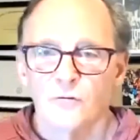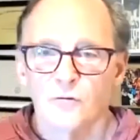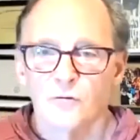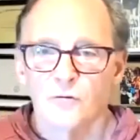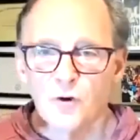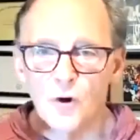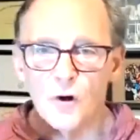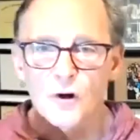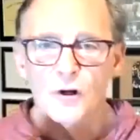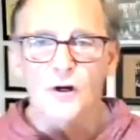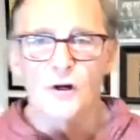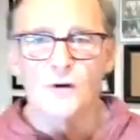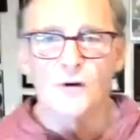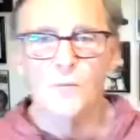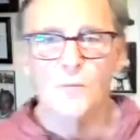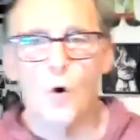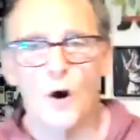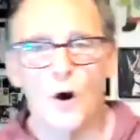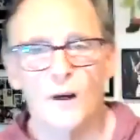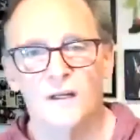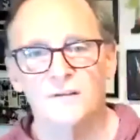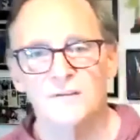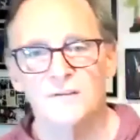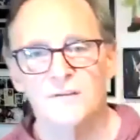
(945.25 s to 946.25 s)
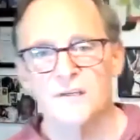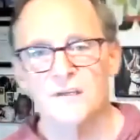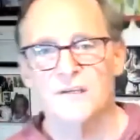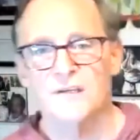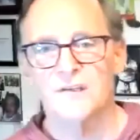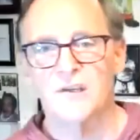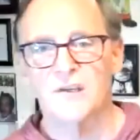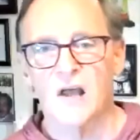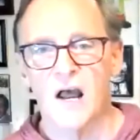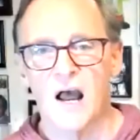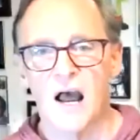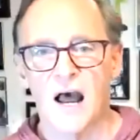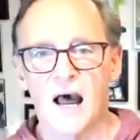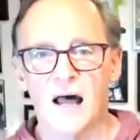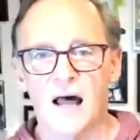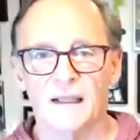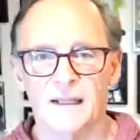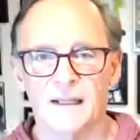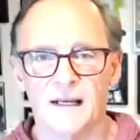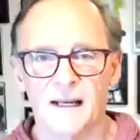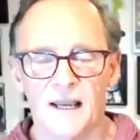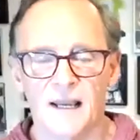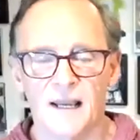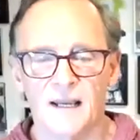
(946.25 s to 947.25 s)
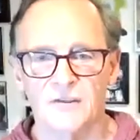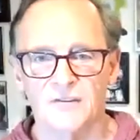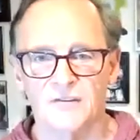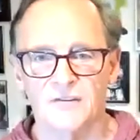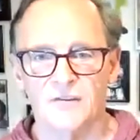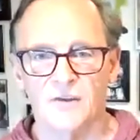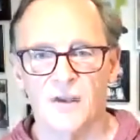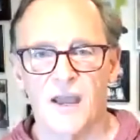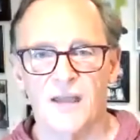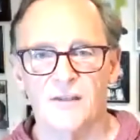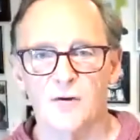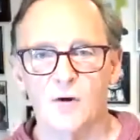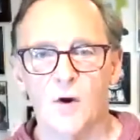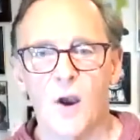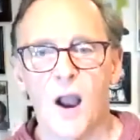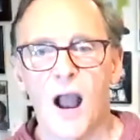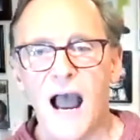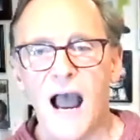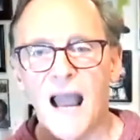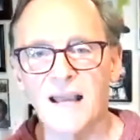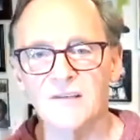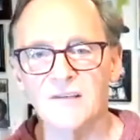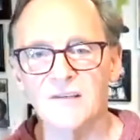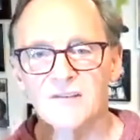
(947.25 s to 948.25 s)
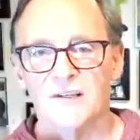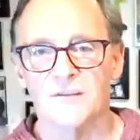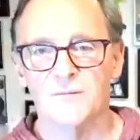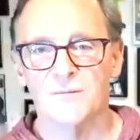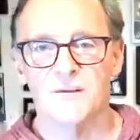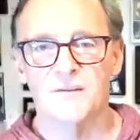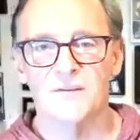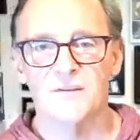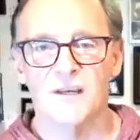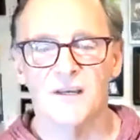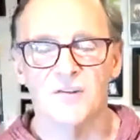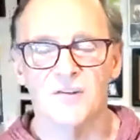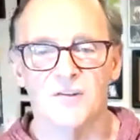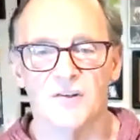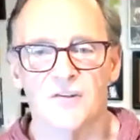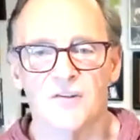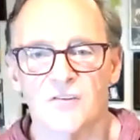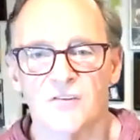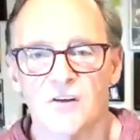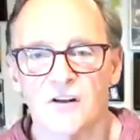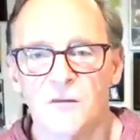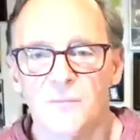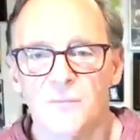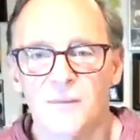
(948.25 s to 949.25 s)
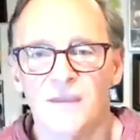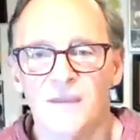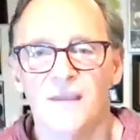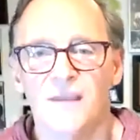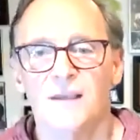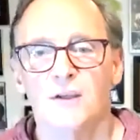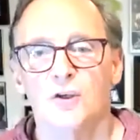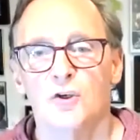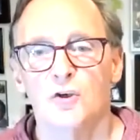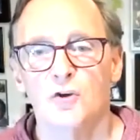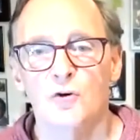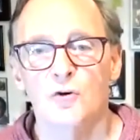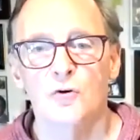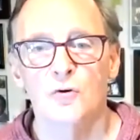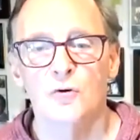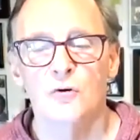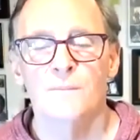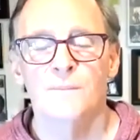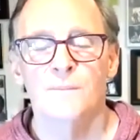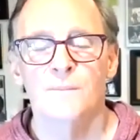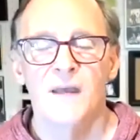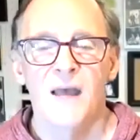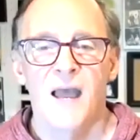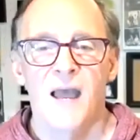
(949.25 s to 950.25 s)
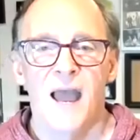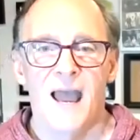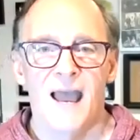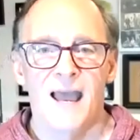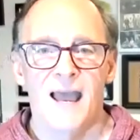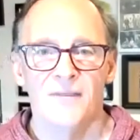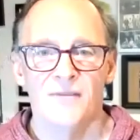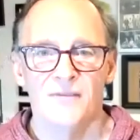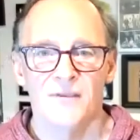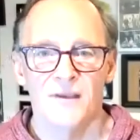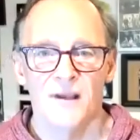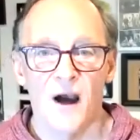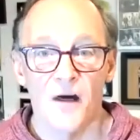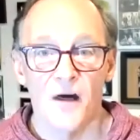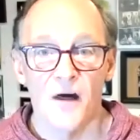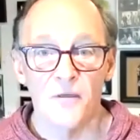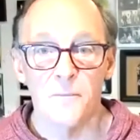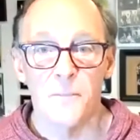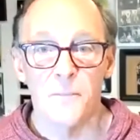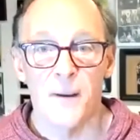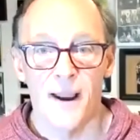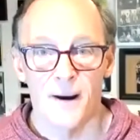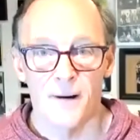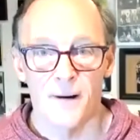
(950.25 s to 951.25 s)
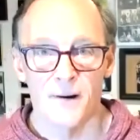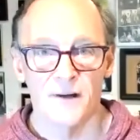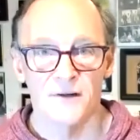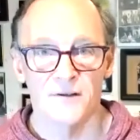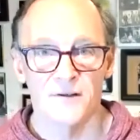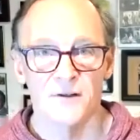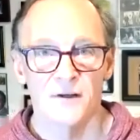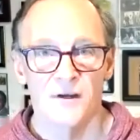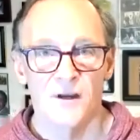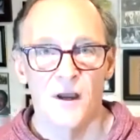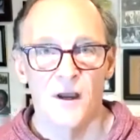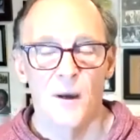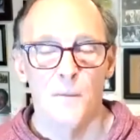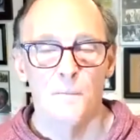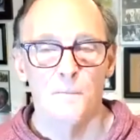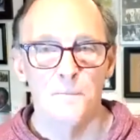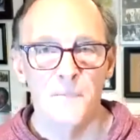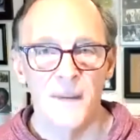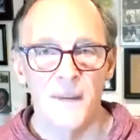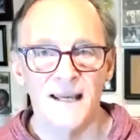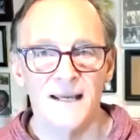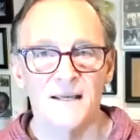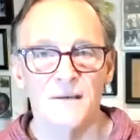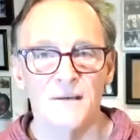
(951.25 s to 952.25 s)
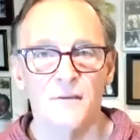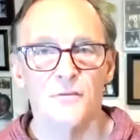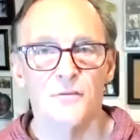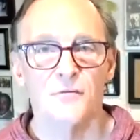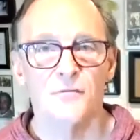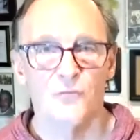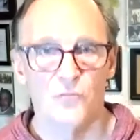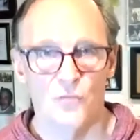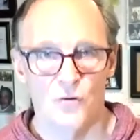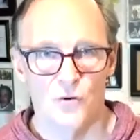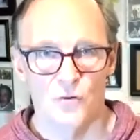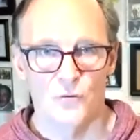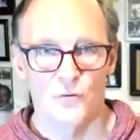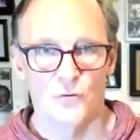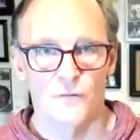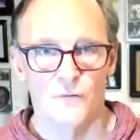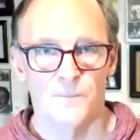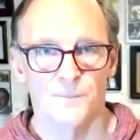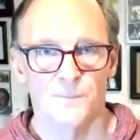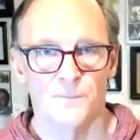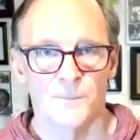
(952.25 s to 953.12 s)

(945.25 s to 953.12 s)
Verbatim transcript: You're going to walk into these holidays and your highest expectation is going to be that you and the other parent make it through